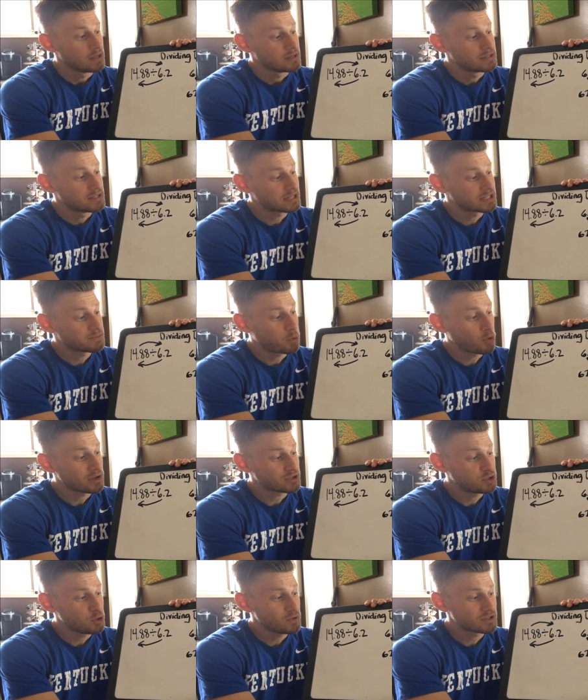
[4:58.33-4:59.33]

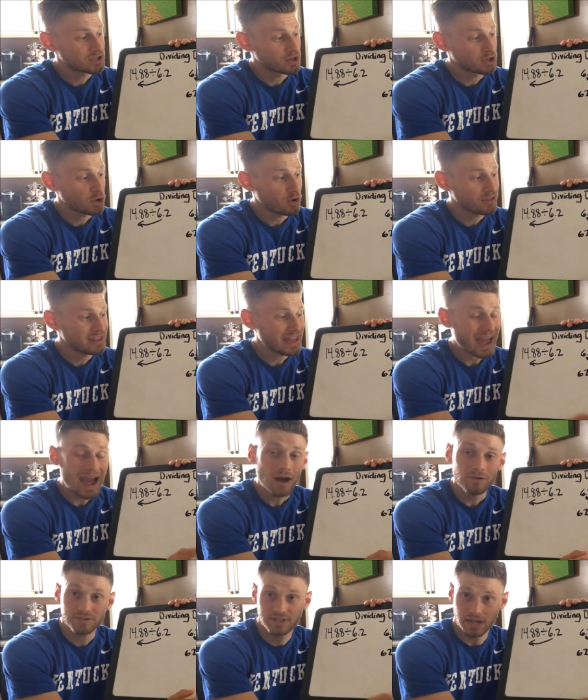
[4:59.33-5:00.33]
6.2 is going to go on the
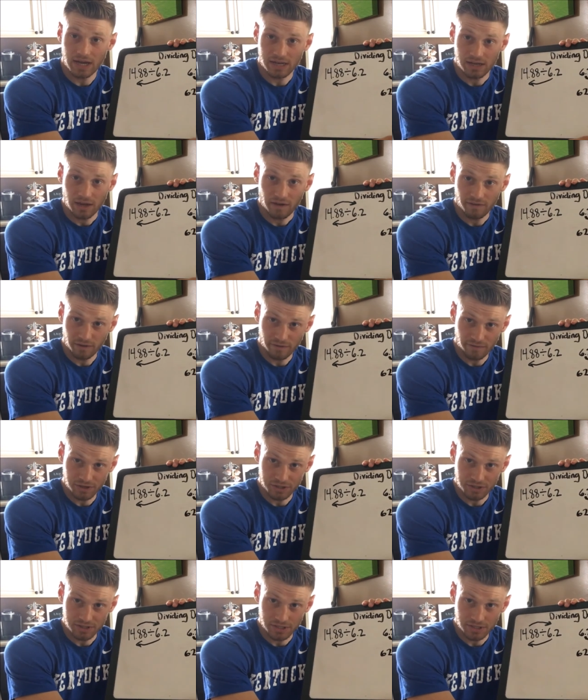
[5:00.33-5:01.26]
outside of the division